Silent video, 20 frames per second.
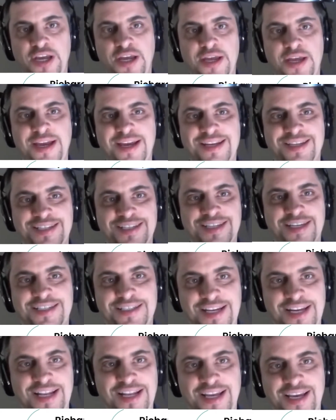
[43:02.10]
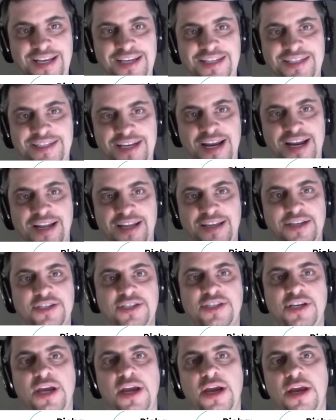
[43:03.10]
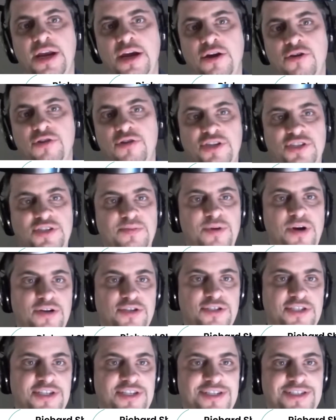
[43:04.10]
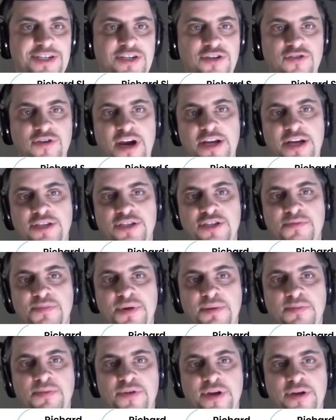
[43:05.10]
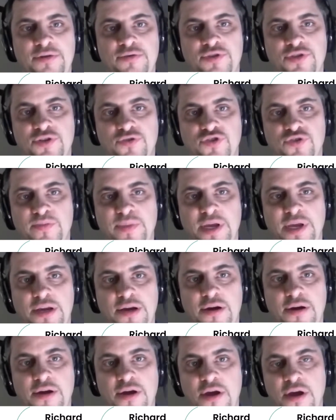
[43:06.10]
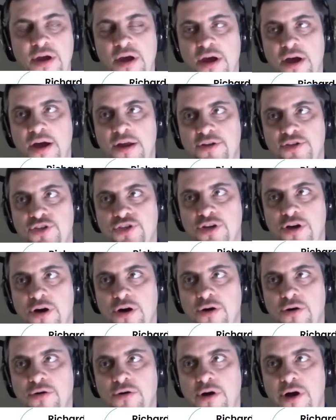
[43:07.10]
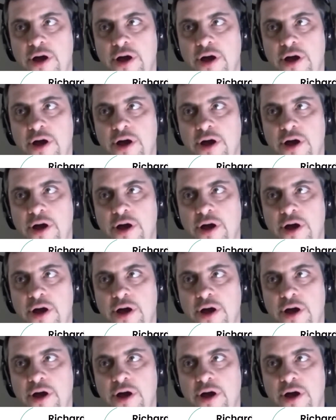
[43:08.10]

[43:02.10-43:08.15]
consistently, and steadily seeing an increase of narcissistic traits in people that use social media. And so,